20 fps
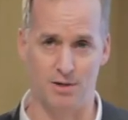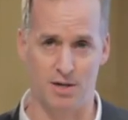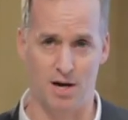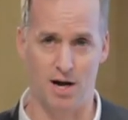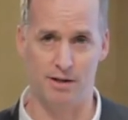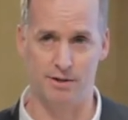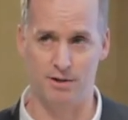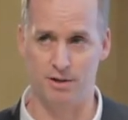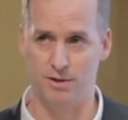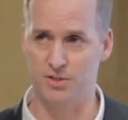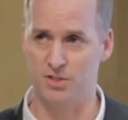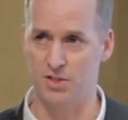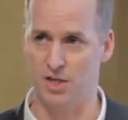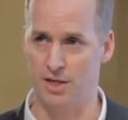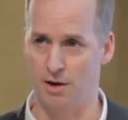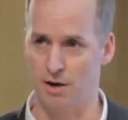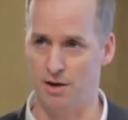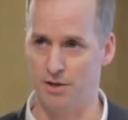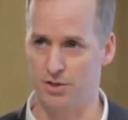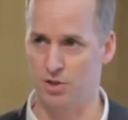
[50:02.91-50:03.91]
dollars
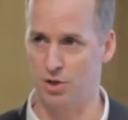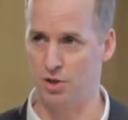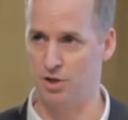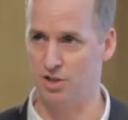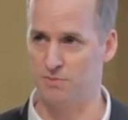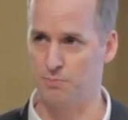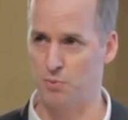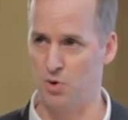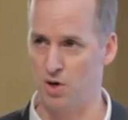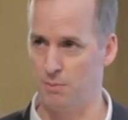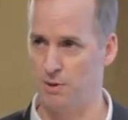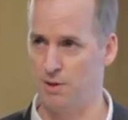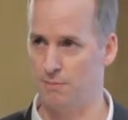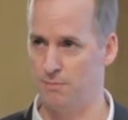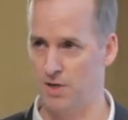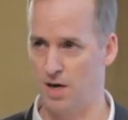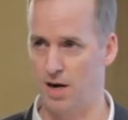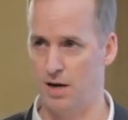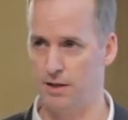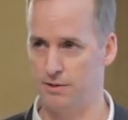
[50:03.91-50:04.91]
and our insurance premium
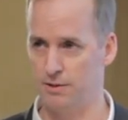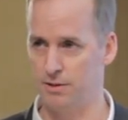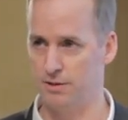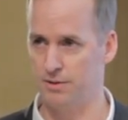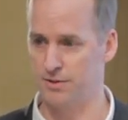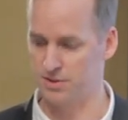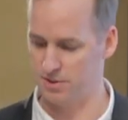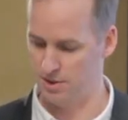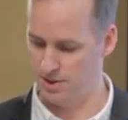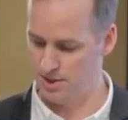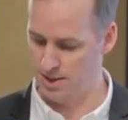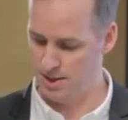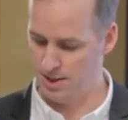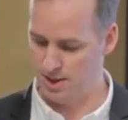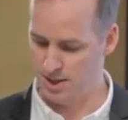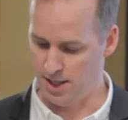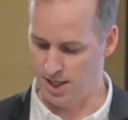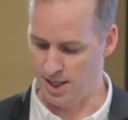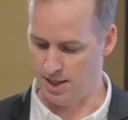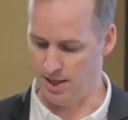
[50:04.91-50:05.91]
dollars
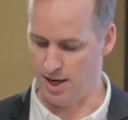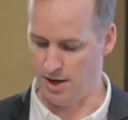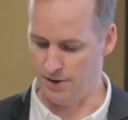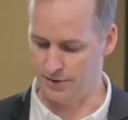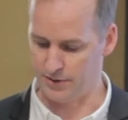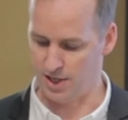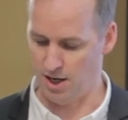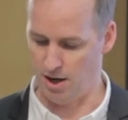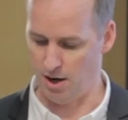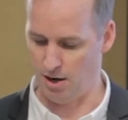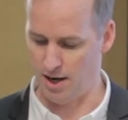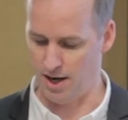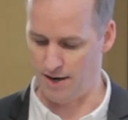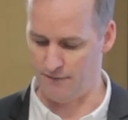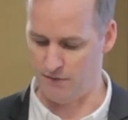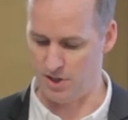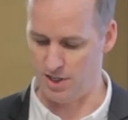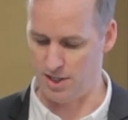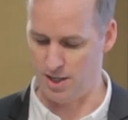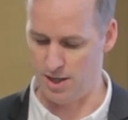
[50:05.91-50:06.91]
in healthcare
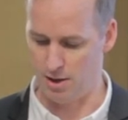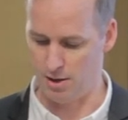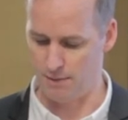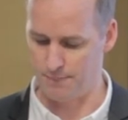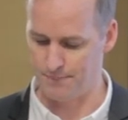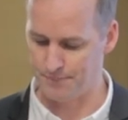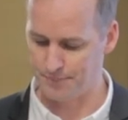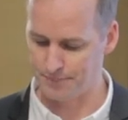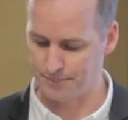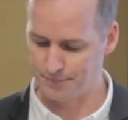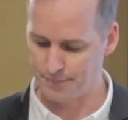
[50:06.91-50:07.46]
every year.